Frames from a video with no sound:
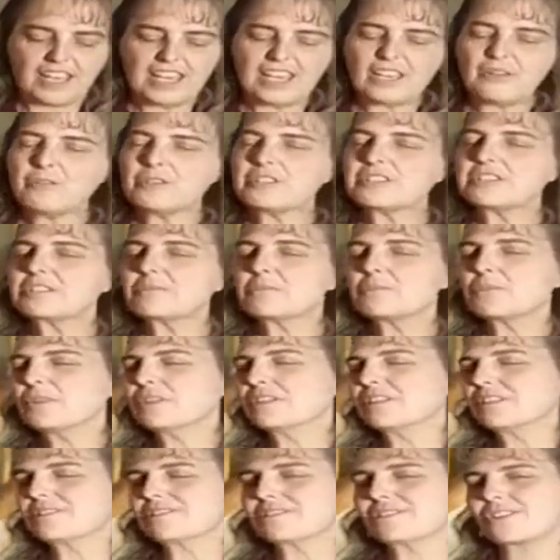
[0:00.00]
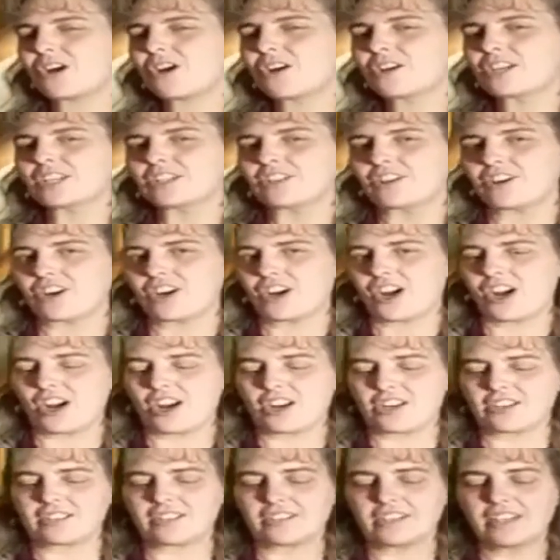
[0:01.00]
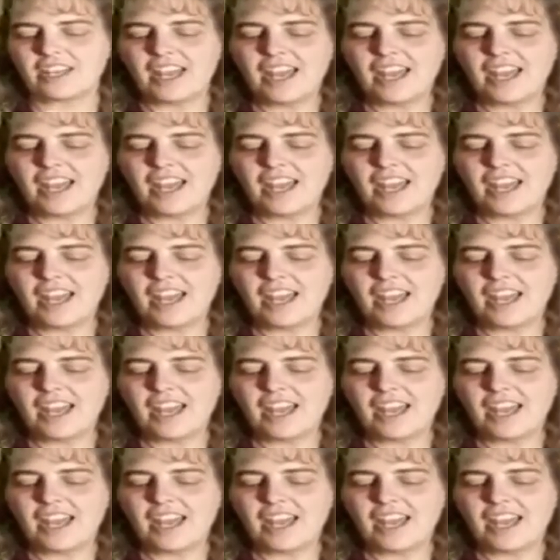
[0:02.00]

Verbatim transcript: He wants to put a song in our heart.